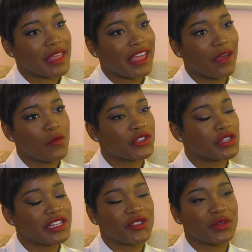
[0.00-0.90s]
But it
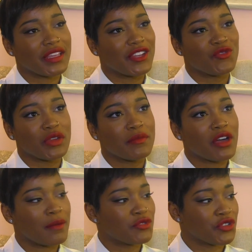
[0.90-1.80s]
was literally a dream
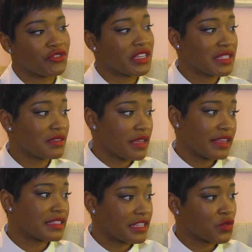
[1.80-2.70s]
come true, just
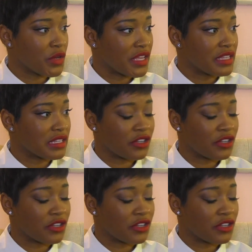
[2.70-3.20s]
as this one is.